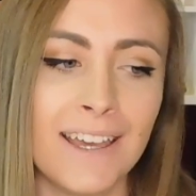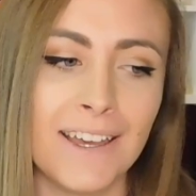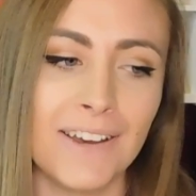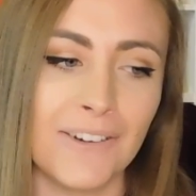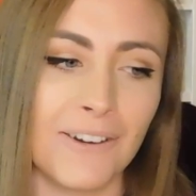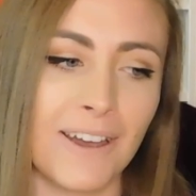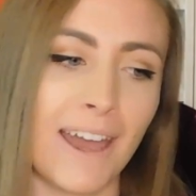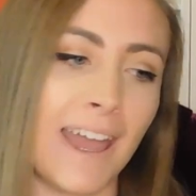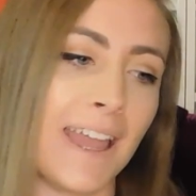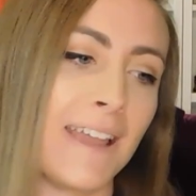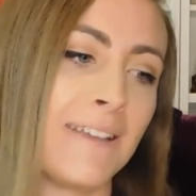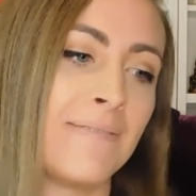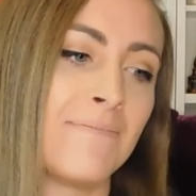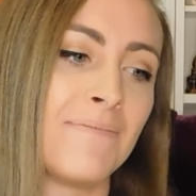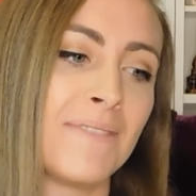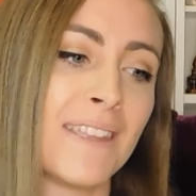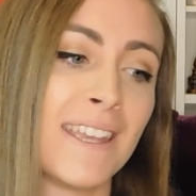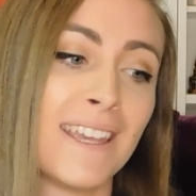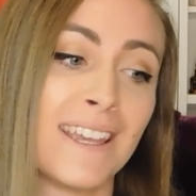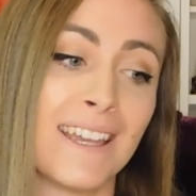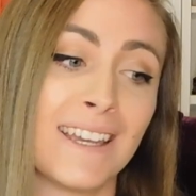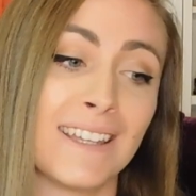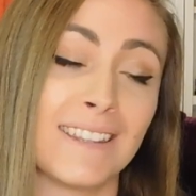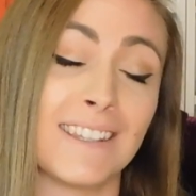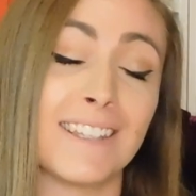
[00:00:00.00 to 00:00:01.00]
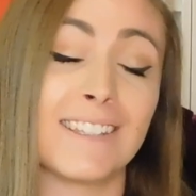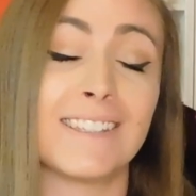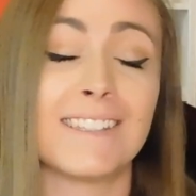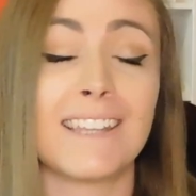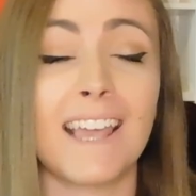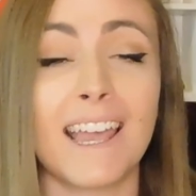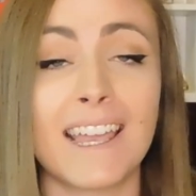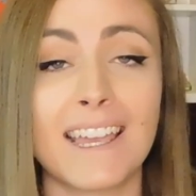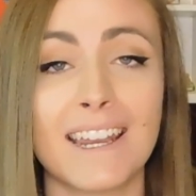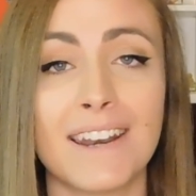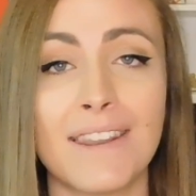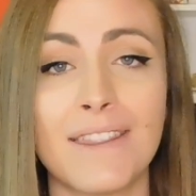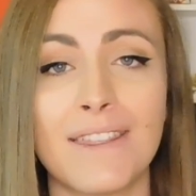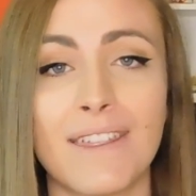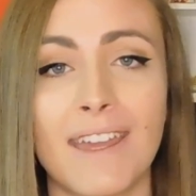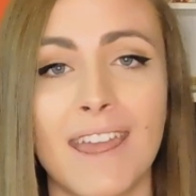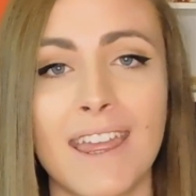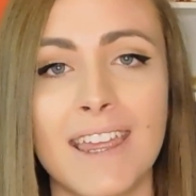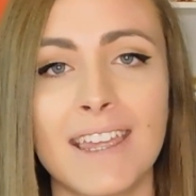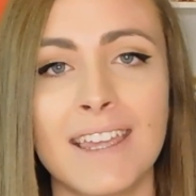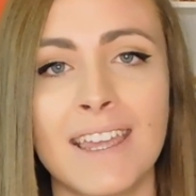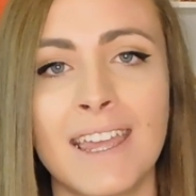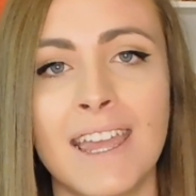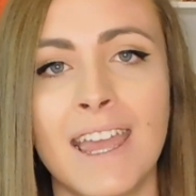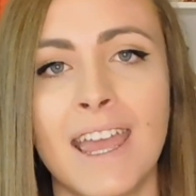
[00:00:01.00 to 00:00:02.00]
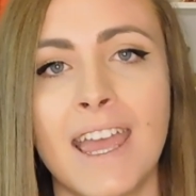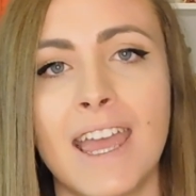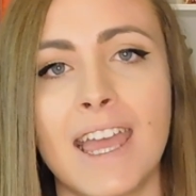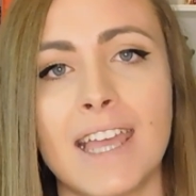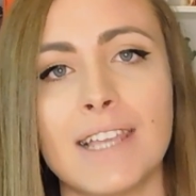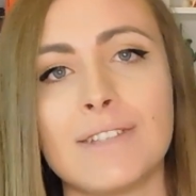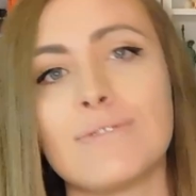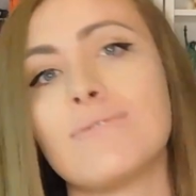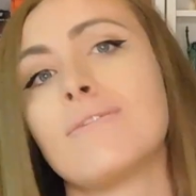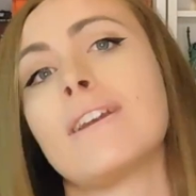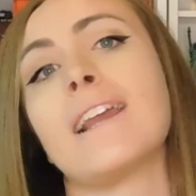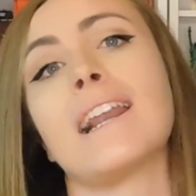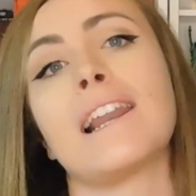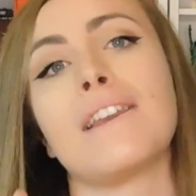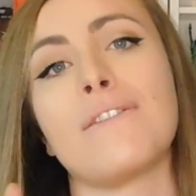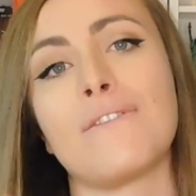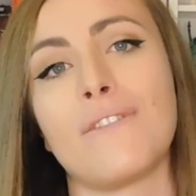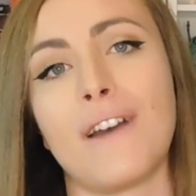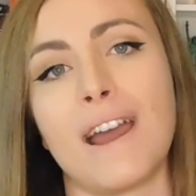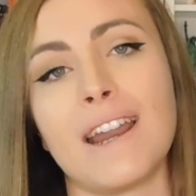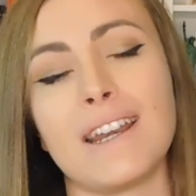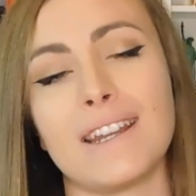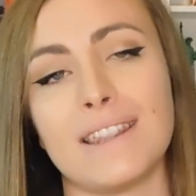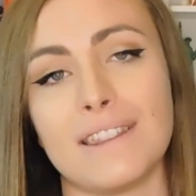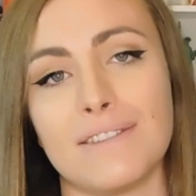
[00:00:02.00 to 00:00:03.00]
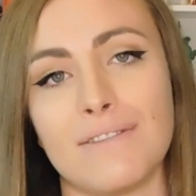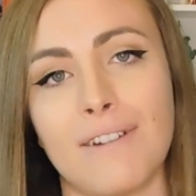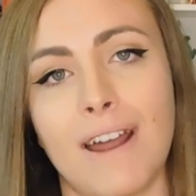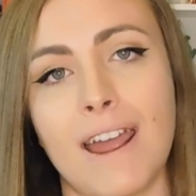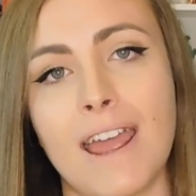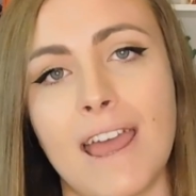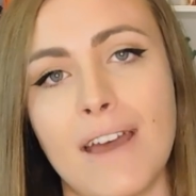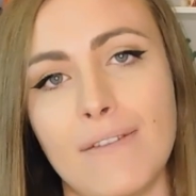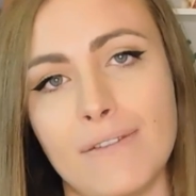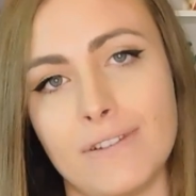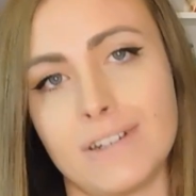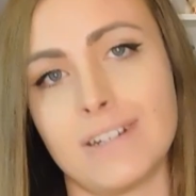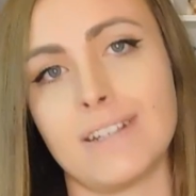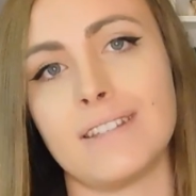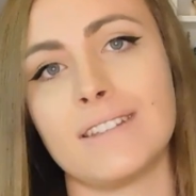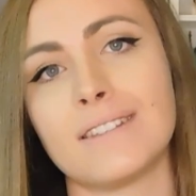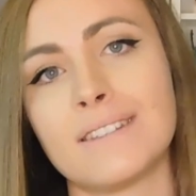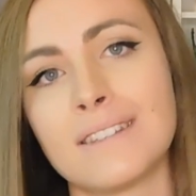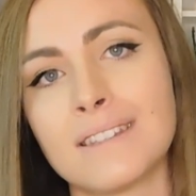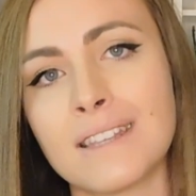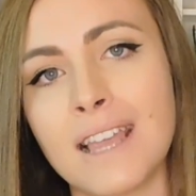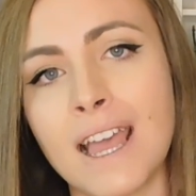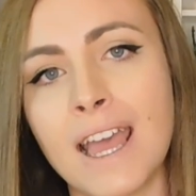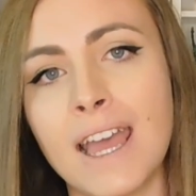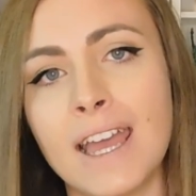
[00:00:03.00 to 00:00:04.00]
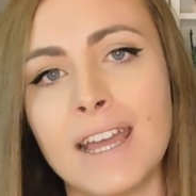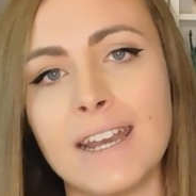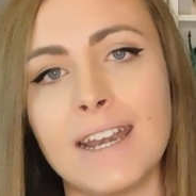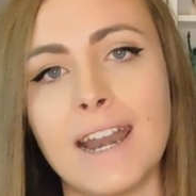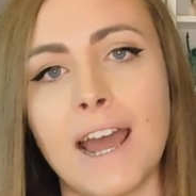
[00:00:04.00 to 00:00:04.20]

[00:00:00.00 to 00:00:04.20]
Okay, the second thing is really finding the right evidence.